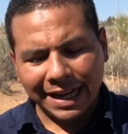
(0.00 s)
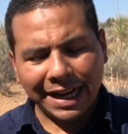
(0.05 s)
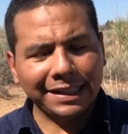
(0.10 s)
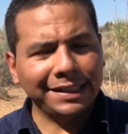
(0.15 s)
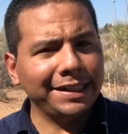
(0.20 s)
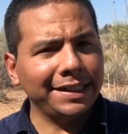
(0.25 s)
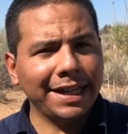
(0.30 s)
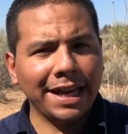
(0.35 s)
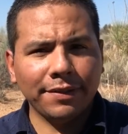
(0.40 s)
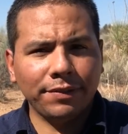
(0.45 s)
I
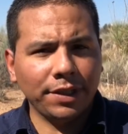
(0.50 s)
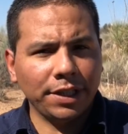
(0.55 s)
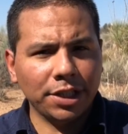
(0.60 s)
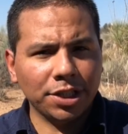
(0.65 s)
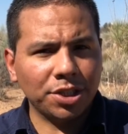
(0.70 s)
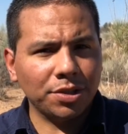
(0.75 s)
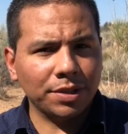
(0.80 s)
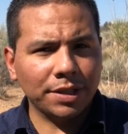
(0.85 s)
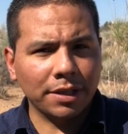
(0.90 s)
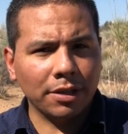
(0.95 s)
didn't have any
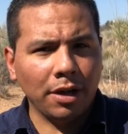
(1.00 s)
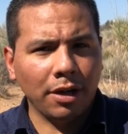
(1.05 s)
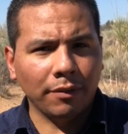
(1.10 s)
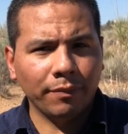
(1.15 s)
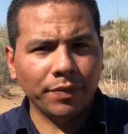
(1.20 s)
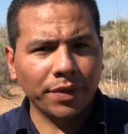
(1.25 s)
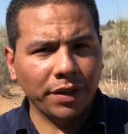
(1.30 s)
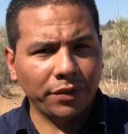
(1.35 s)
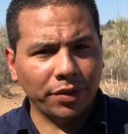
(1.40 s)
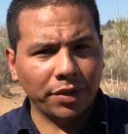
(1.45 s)
issues at all.
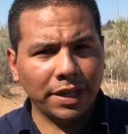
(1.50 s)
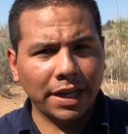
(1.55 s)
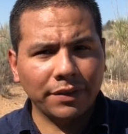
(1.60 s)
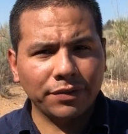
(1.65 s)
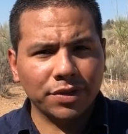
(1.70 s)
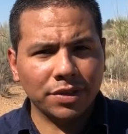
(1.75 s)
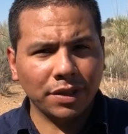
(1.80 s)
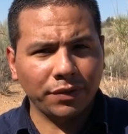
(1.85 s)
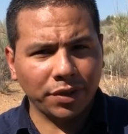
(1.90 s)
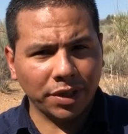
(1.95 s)
If you're
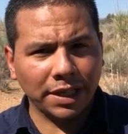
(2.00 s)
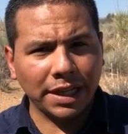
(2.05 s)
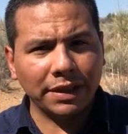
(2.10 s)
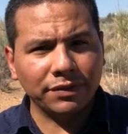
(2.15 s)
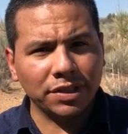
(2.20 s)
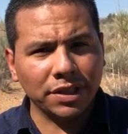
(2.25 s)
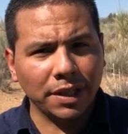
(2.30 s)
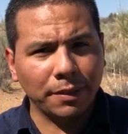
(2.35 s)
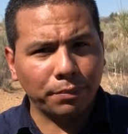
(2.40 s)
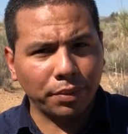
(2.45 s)
gonna
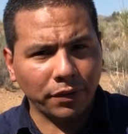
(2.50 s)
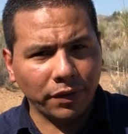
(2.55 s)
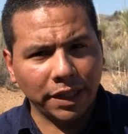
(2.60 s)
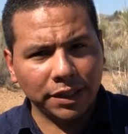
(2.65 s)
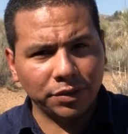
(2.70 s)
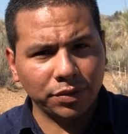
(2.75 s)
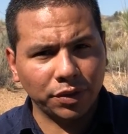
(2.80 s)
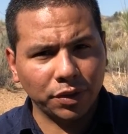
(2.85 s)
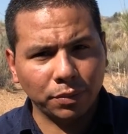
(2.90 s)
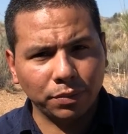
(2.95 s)
have to
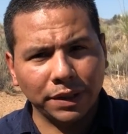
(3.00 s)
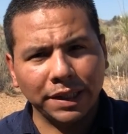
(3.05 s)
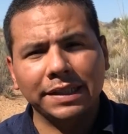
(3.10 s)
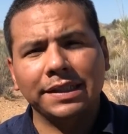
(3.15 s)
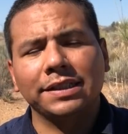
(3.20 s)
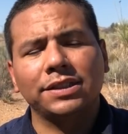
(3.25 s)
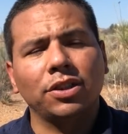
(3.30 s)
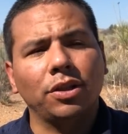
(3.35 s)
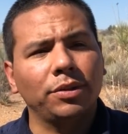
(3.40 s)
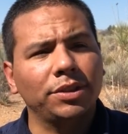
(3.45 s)
improvise with your
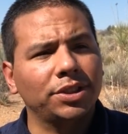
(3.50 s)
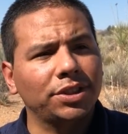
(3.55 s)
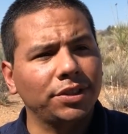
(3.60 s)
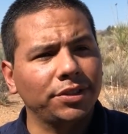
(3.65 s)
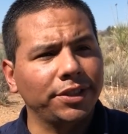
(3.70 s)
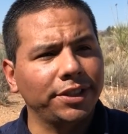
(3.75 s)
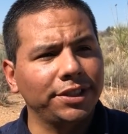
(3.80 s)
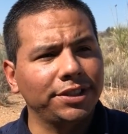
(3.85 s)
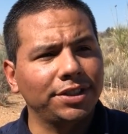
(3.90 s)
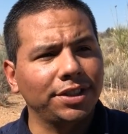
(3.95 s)
blade, it's always
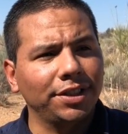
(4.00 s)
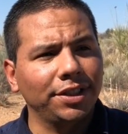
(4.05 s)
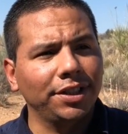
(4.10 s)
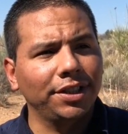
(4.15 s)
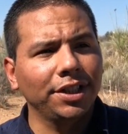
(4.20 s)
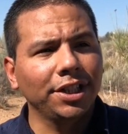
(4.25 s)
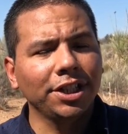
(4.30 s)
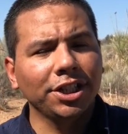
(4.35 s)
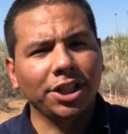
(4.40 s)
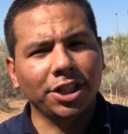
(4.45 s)
good
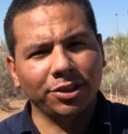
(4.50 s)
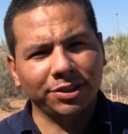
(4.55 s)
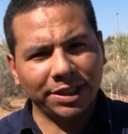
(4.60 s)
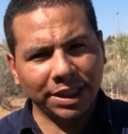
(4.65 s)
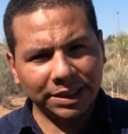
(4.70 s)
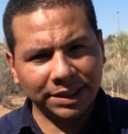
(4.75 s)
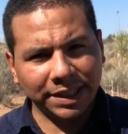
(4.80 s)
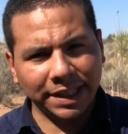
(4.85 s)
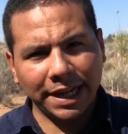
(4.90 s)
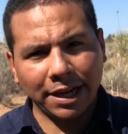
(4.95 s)
to, you know,
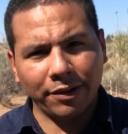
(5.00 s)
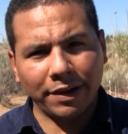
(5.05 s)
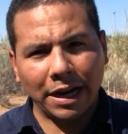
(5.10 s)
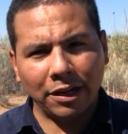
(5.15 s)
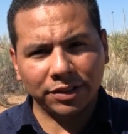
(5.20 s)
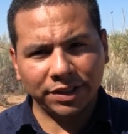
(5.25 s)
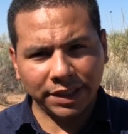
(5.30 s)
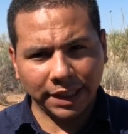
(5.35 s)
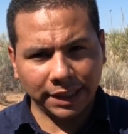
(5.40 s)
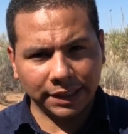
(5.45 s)
test it out
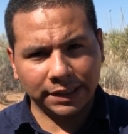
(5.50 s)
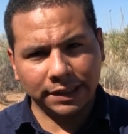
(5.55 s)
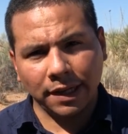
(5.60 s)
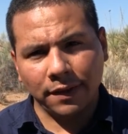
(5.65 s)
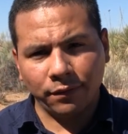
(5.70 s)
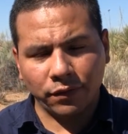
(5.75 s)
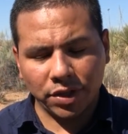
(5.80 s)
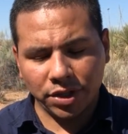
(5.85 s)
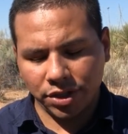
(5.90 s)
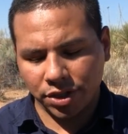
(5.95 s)
outside its
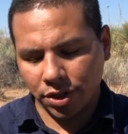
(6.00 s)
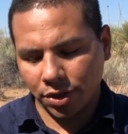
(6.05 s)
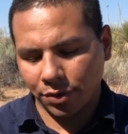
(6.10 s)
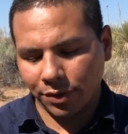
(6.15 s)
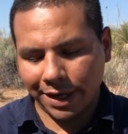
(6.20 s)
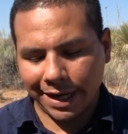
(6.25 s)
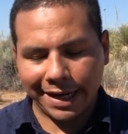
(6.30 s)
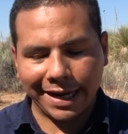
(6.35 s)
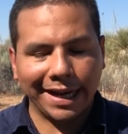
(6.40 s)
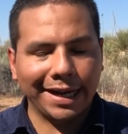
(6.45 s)
comfort
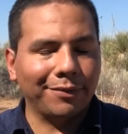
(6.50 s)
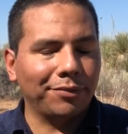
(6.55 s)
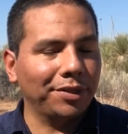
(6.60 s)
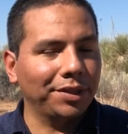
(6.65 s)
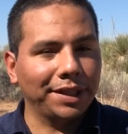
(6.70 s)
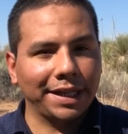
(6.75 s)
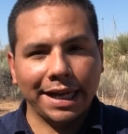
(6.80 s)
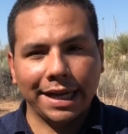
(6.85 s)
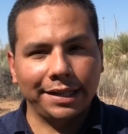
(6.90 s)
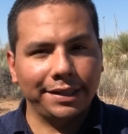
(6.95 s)
zone, and I
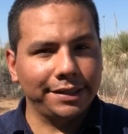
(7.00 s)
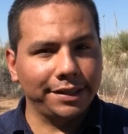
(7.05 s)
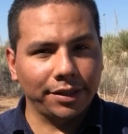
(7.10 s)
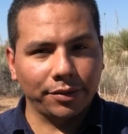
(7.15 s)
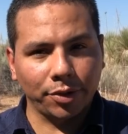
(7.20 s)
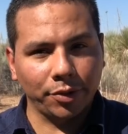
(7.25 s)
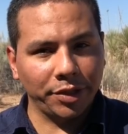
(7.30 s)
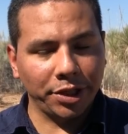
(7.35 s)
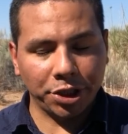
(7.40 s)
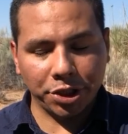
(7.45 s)
really had
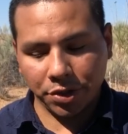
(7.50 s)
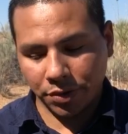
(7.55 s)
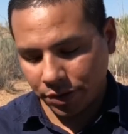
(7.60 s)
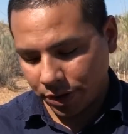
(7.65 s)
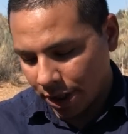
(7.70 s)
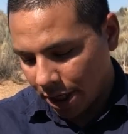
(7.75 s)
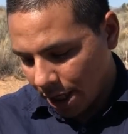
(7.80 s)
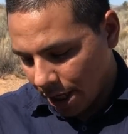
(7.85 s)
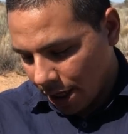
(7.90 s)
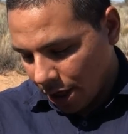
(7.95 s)
0
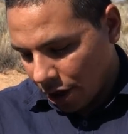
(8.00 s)
issues.